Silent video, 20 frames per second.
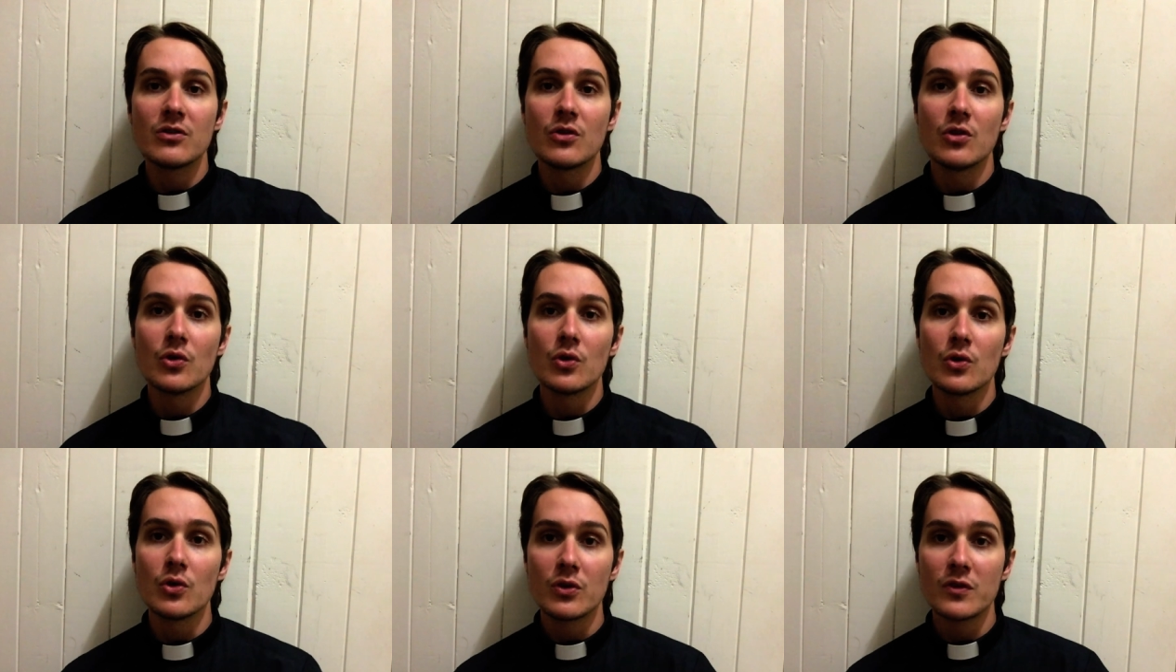
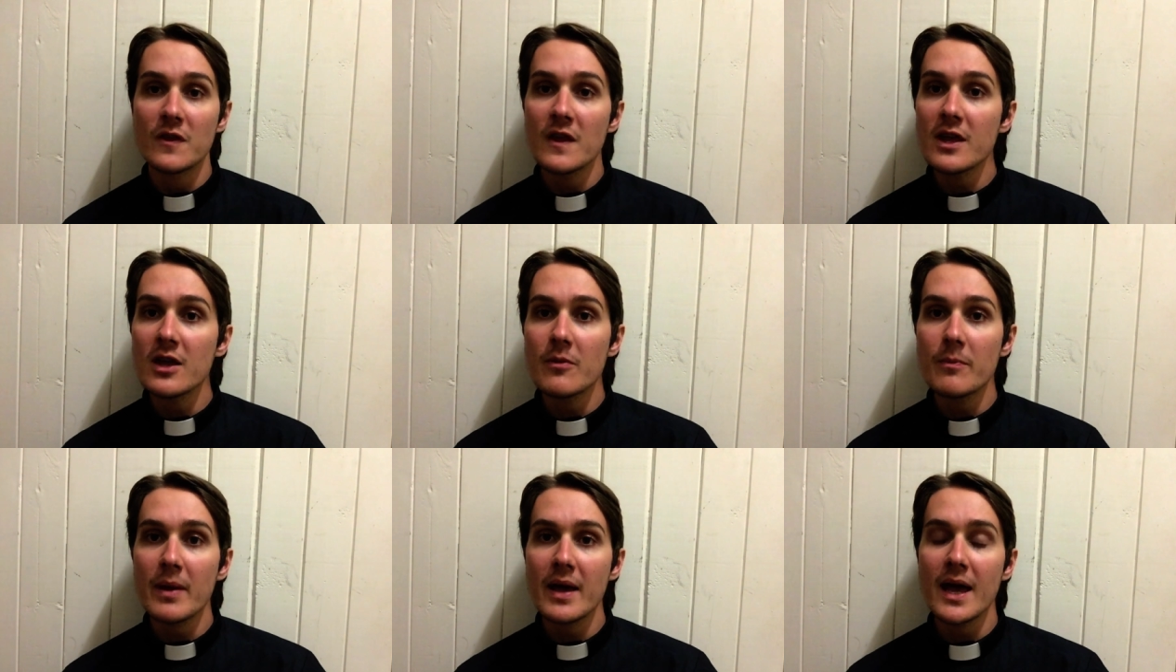to
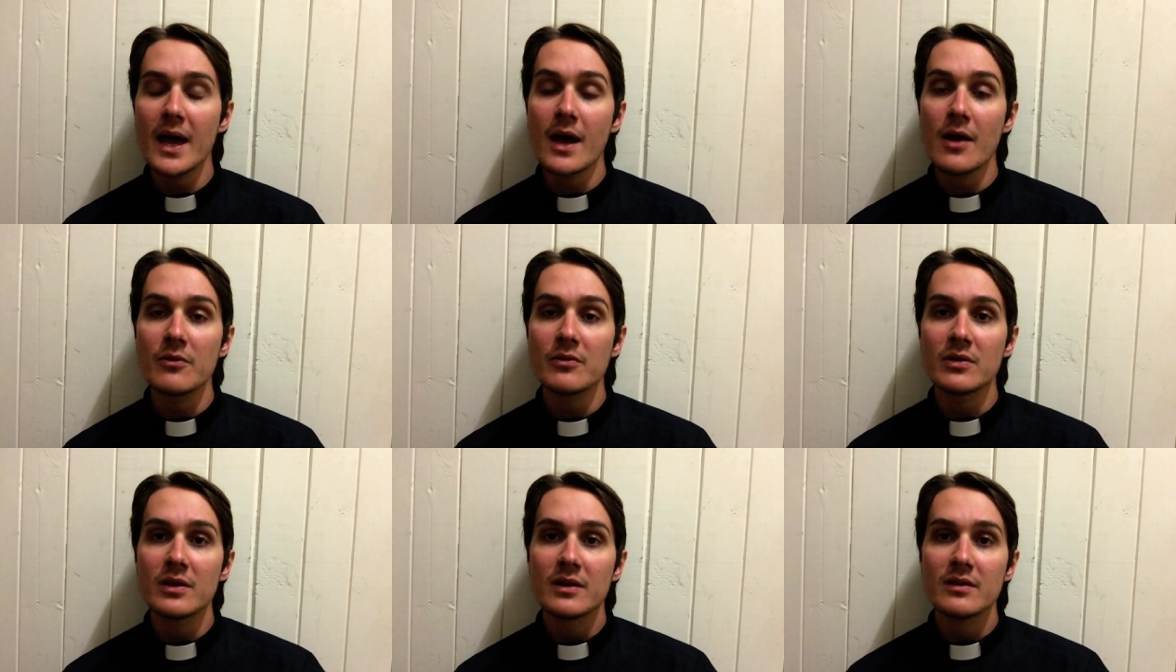think
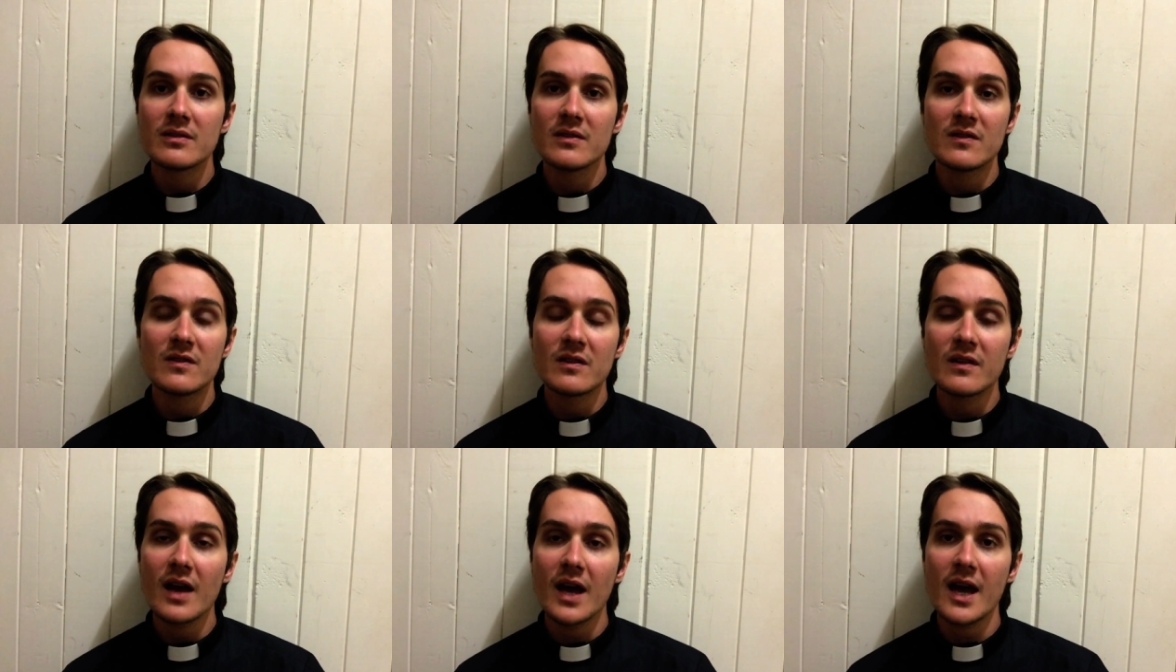about,
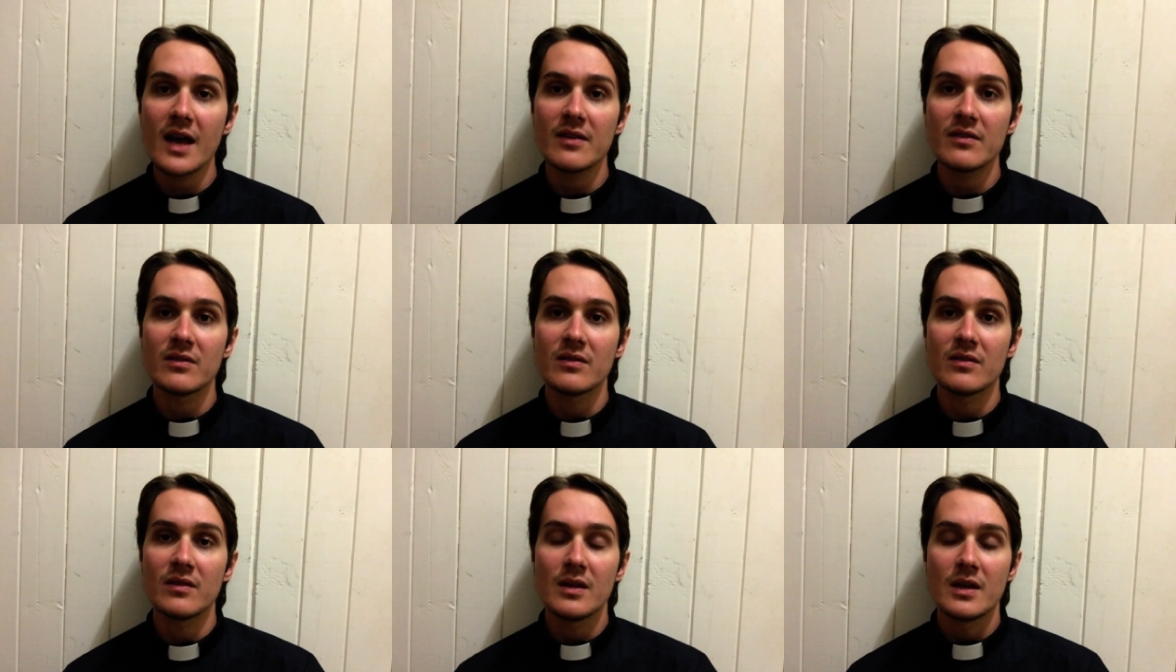
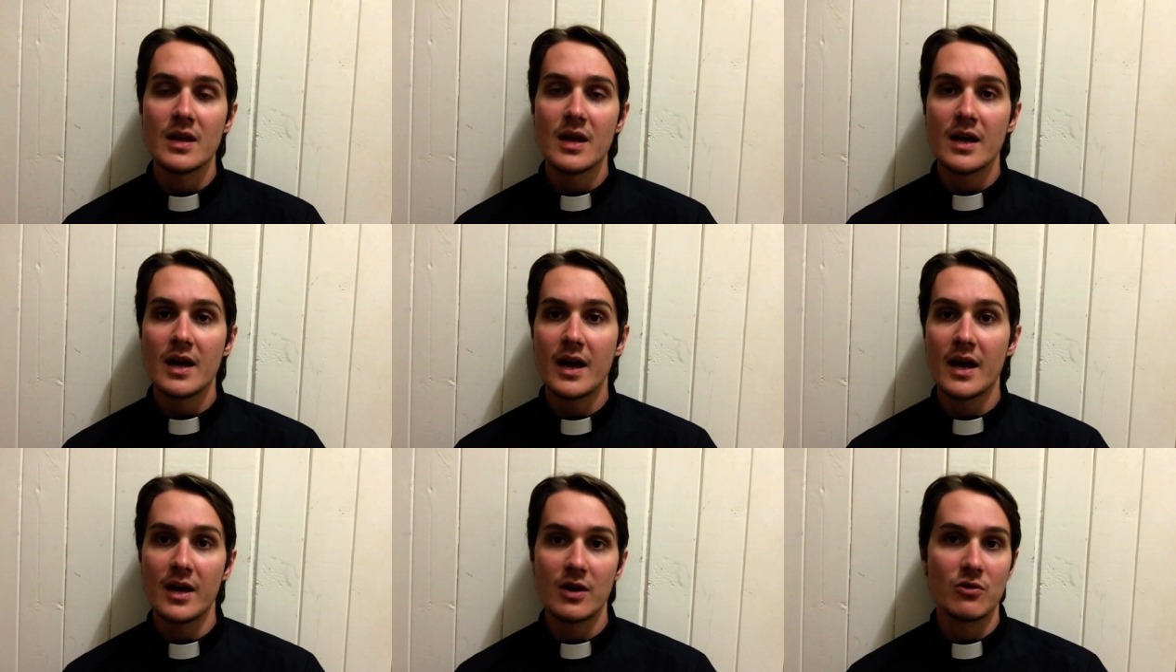discuss,
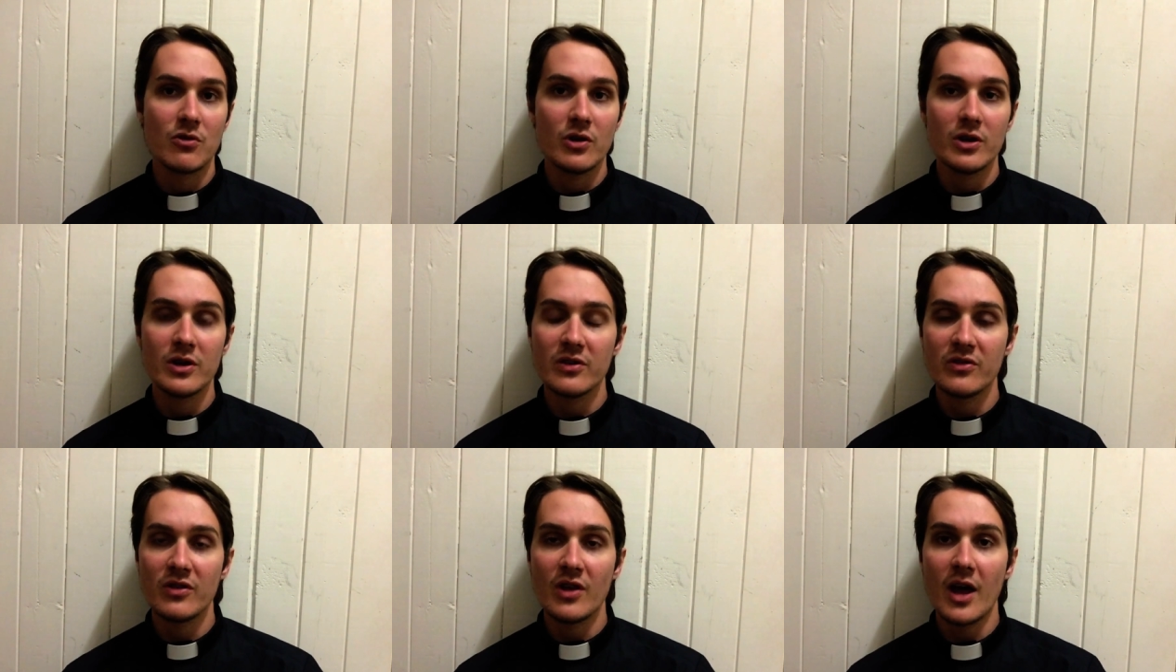
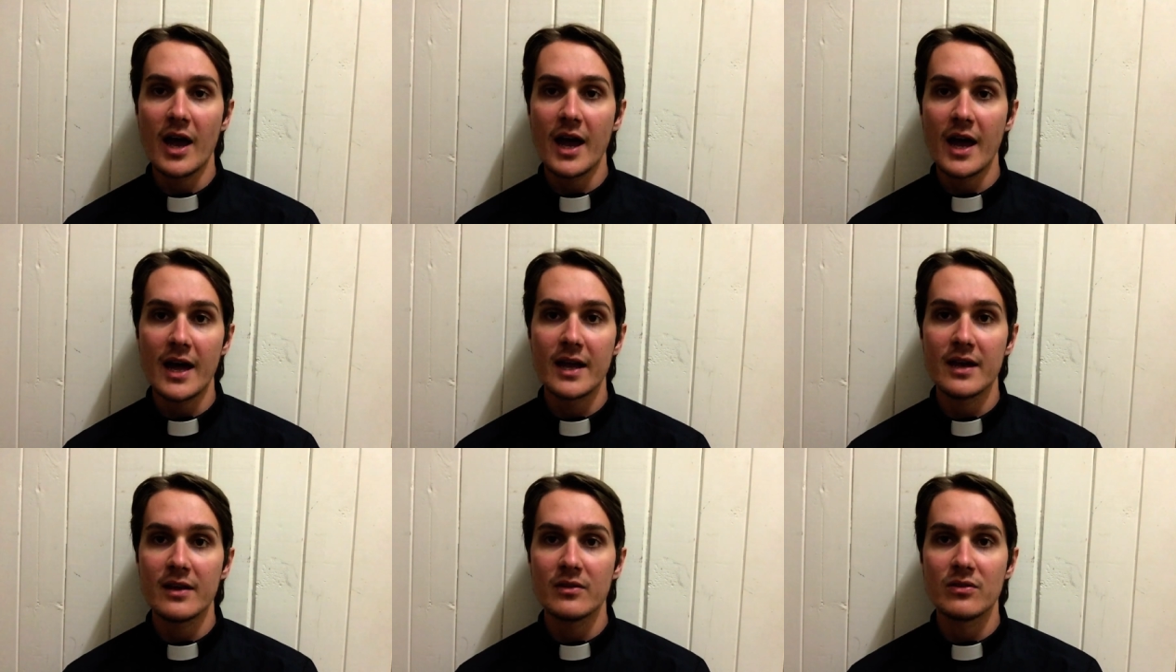
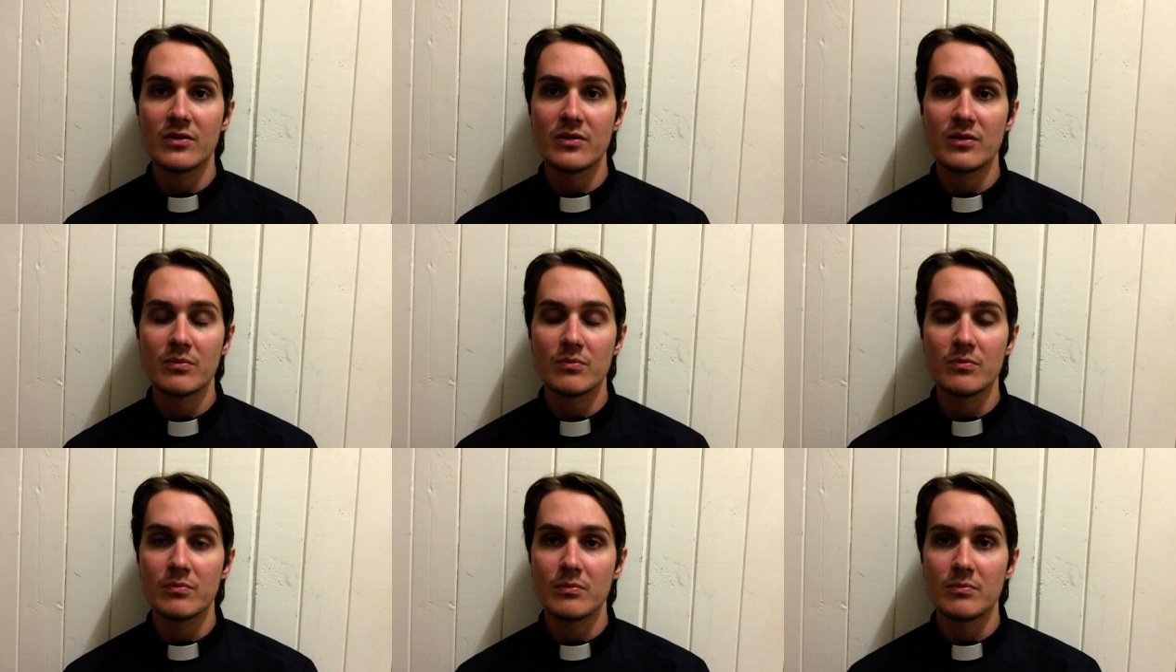
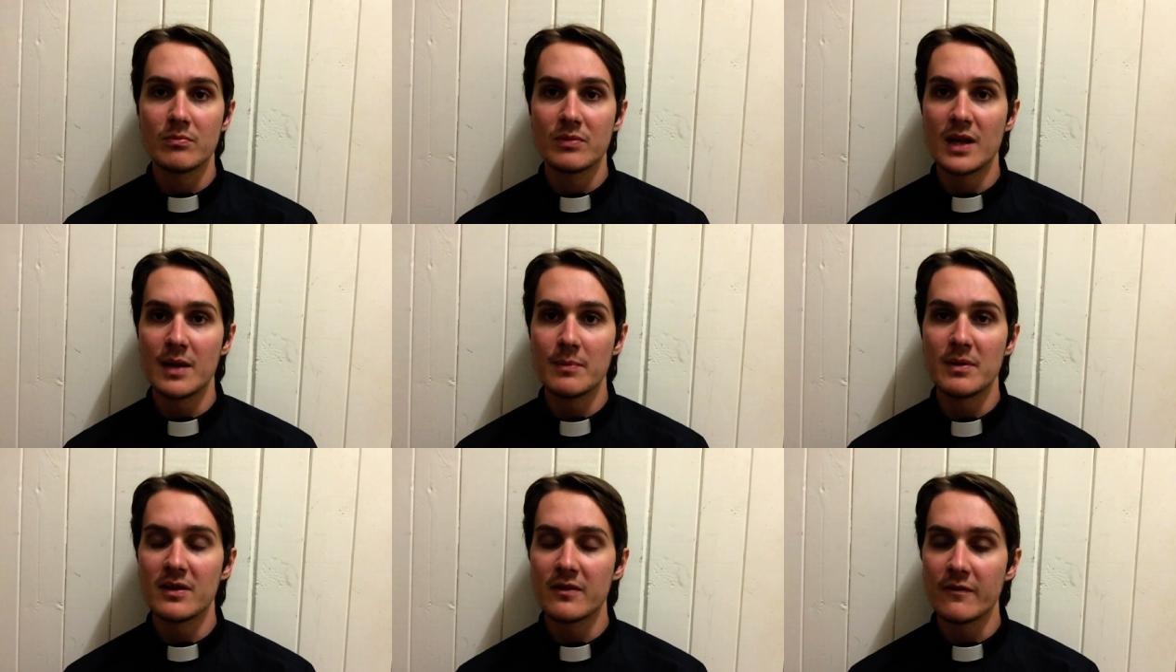criticize,
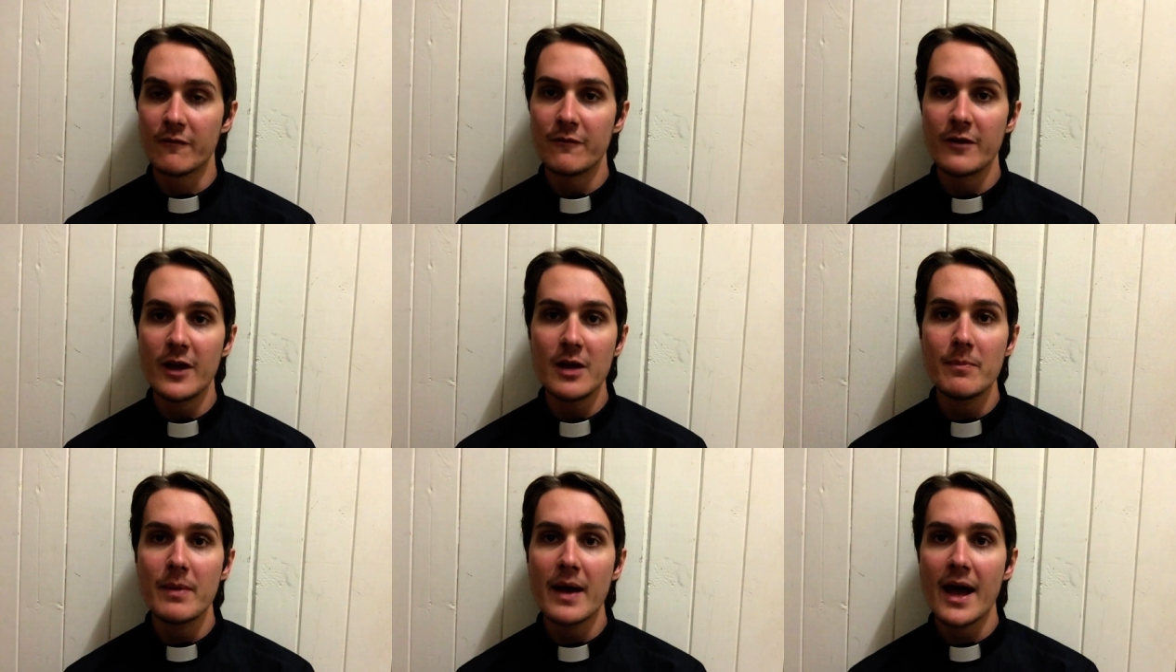give me some
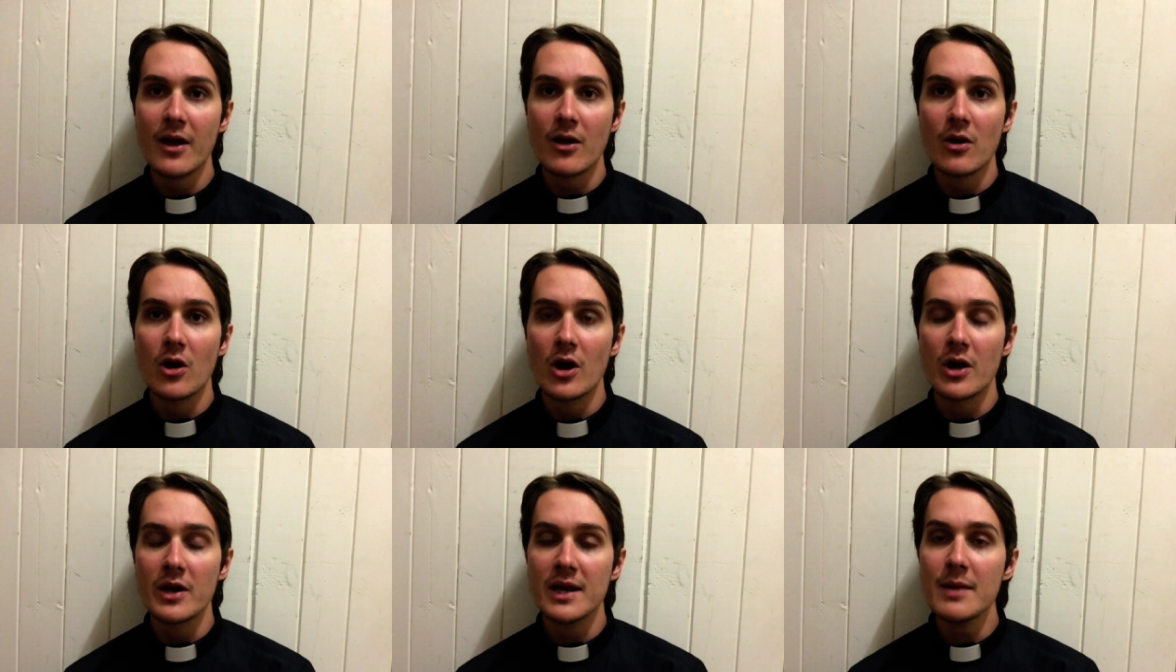feedback
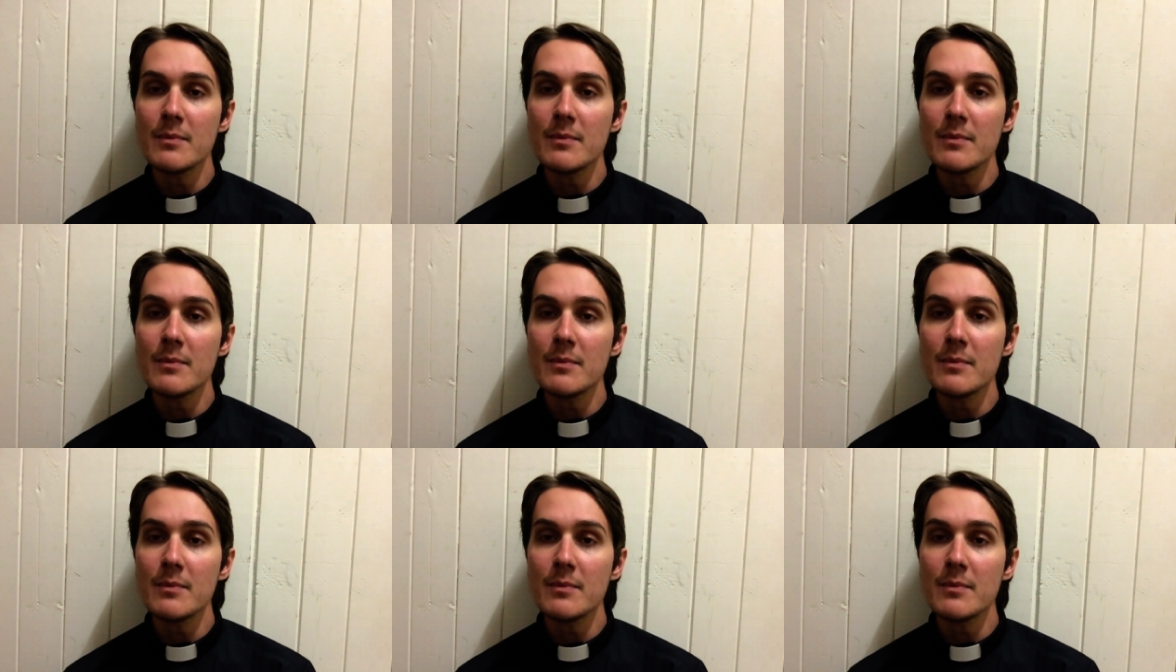on.